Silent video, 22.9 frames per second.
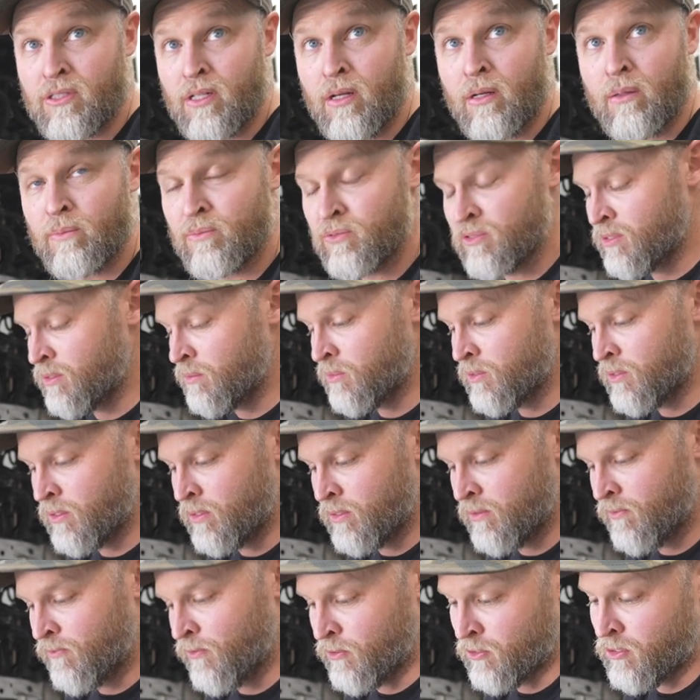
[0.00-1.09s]
something yeah.
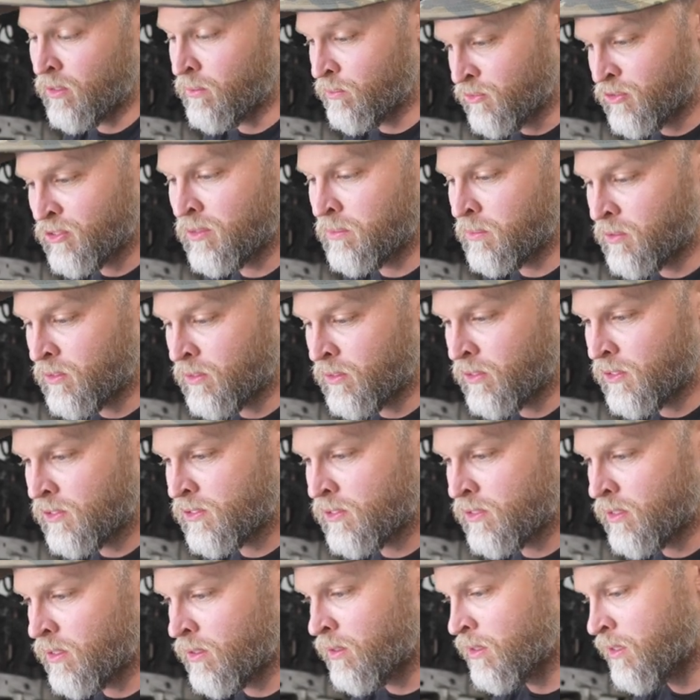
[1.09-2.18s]
similar, for something similar,
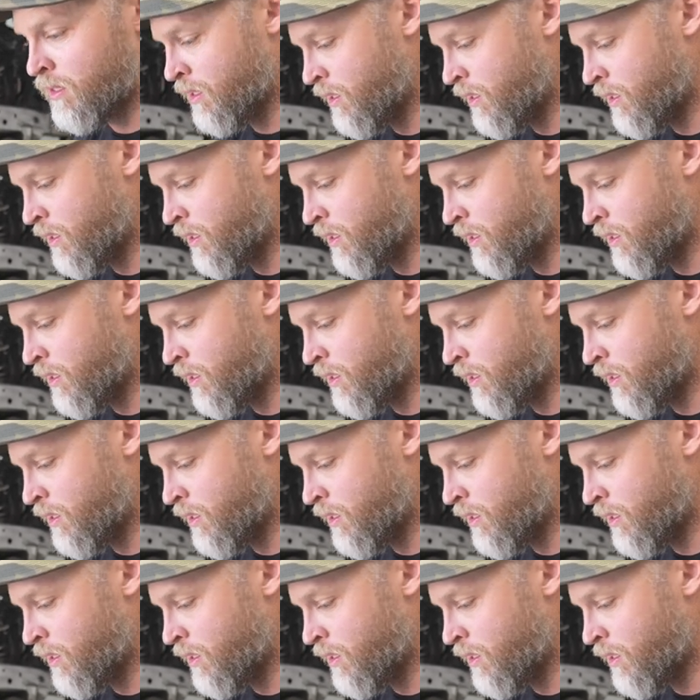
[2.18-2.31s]
so.